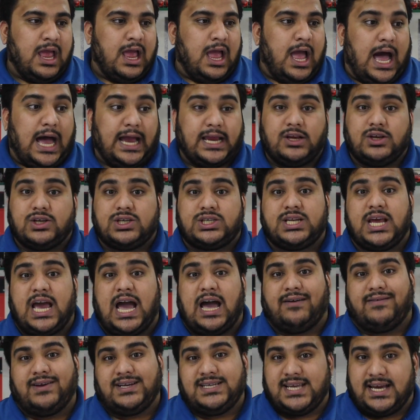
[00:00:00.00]
I used to
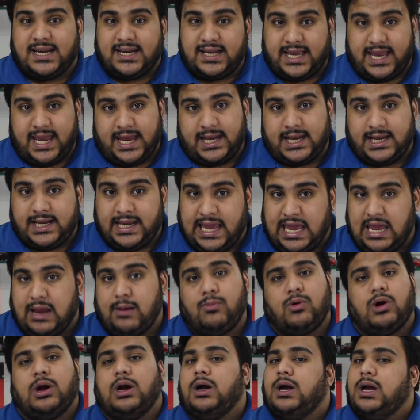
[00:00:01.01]
have a dedicated
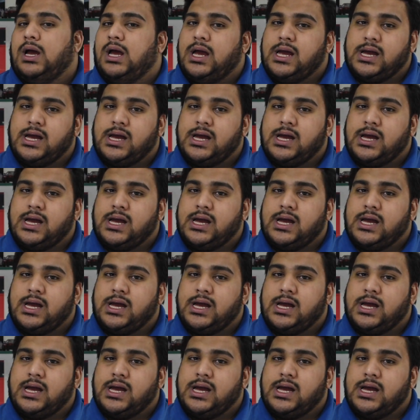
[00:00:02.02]
camera.